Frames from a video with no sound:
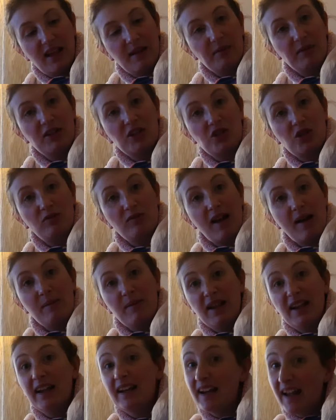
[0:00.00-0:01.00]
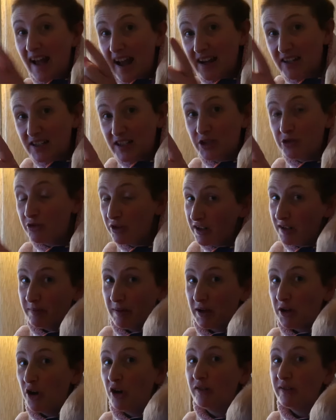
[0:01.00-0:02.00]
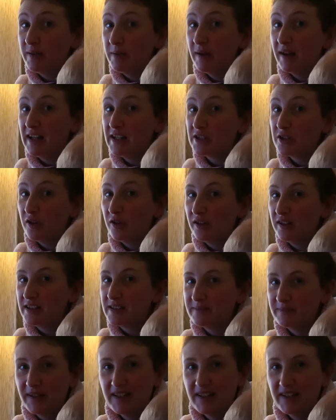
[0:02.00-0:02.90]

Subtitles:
I'm going to stop rambling and actually drink my coffee while it's hot.